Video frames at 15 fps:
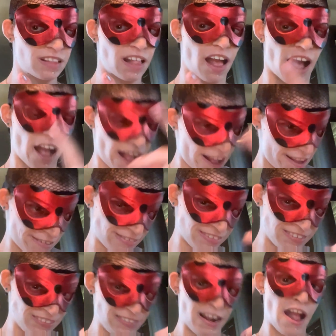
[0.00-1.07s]
I
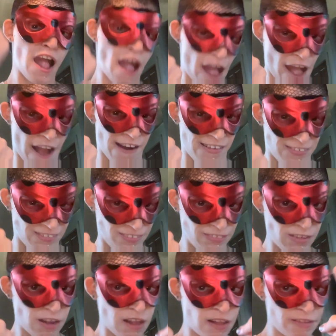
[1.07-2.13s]
will help
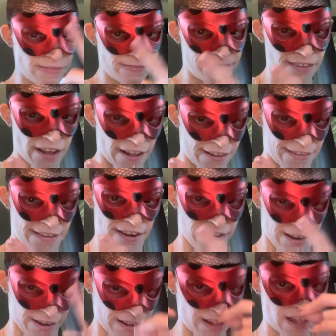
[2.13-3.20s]

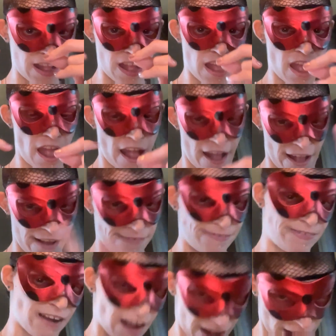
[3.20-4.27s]
because if
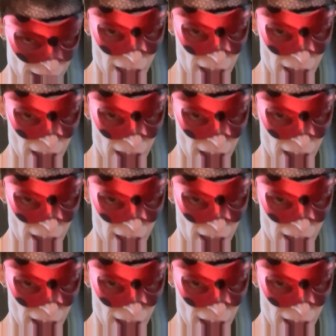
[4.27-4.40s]
I